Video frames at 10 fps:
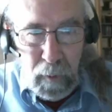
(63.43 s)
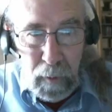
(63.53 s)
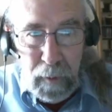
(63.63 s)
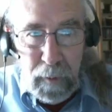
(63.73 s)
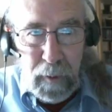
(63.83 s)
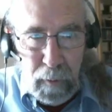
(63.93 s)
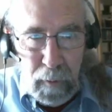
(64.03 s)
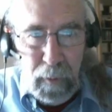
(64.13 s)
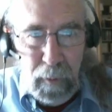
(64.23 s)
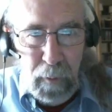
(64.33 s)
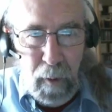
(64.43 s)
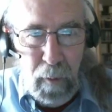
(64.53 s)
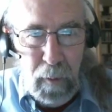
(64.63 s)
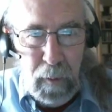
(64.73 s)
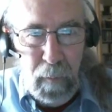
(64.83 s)
least a little
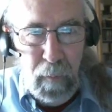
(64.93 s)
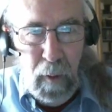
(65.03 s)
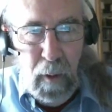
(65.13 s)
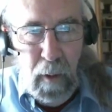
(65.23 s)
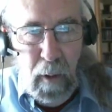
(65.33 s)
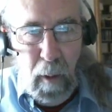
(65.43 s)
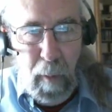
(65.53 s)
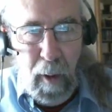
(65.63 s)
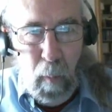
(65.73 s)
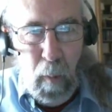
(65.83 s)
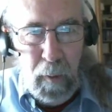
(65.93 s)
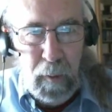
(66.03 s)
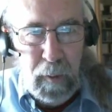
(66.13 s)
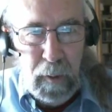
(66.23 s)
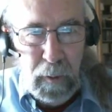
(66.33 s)
narrative, about what
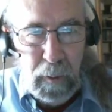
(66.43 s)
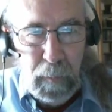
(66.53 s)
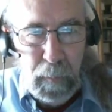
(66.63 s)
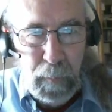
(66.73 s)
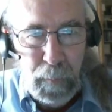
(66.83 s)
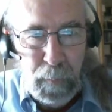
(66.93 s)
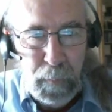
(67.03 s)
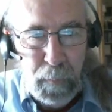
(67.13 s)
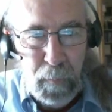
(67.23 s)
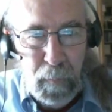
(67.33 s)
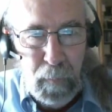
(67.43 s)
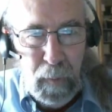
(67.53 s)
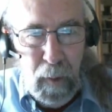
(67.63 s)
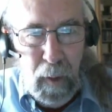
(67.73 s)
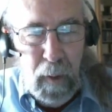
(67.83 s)
it is.
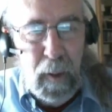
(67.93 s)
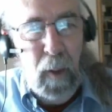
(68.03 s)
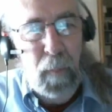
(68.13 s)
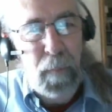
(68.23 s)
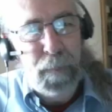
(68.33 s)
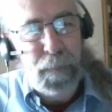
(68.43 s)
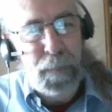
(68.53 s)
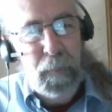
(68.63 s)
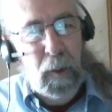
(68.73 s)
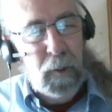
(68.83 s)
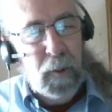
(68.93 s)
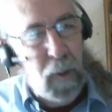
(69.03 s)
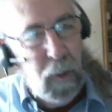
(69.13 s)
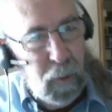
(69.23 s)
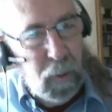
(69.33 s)
Now, so
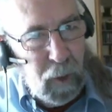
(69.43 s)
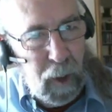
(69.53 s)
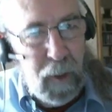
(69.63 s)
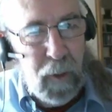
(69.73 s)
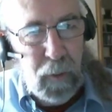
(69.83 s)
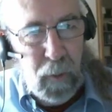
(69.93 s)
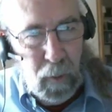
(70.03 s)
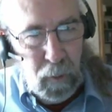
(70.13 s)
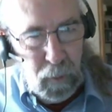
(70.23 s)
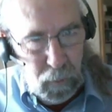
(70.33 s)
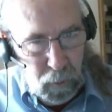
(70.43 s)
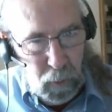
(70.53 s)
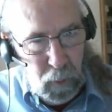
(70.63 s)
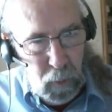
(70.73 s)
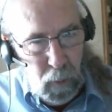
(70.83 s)
you could say that there are
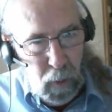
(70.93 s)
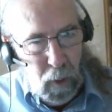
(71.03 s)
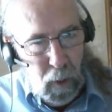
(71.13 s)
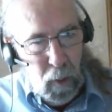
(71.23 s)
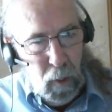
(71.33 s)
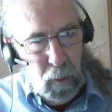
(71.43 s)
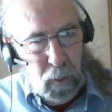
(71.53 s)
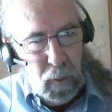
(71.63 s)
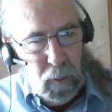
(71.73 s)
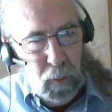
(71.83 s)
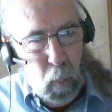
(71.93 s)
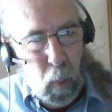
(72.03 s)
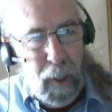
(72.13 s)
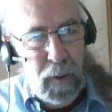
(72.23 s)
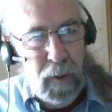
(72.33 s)
two
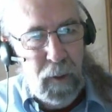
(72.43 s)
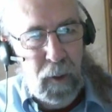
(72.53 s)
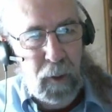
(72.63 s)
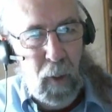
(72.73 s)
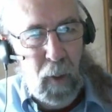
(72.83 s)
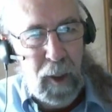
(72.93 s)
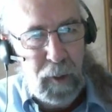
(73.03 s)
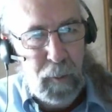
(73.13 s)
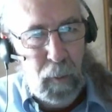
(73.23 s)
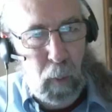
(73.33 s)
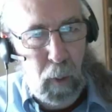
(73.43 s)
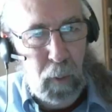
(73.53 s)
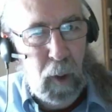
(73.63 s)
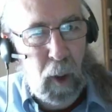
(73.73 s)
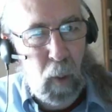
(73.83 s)
ways you can grasp the
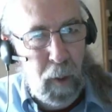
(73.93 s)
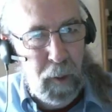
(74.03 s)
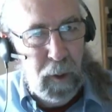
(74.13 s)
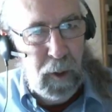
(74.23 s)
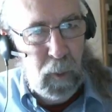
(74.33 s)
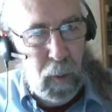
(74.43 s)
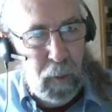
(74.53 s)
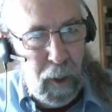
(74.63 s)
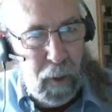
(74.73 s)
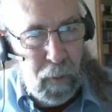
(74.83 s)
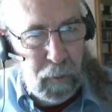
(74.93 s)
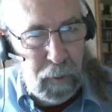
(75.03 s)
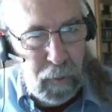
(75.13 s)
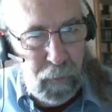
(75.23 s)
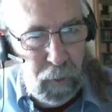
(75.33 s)
world. One is with
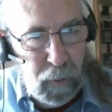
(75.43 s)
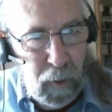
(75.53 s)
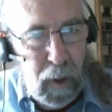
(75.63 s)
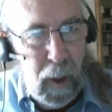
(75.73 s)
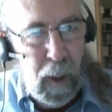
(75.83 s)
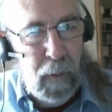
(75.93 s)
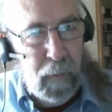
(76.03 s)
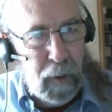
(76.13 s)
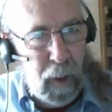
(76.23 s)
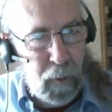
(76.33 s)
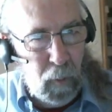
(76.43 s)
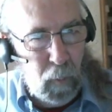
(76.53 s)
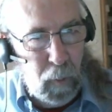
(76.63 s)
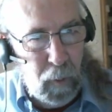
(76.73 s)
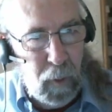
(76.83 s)
narratives and the other
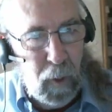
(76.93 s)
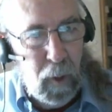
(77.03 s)
with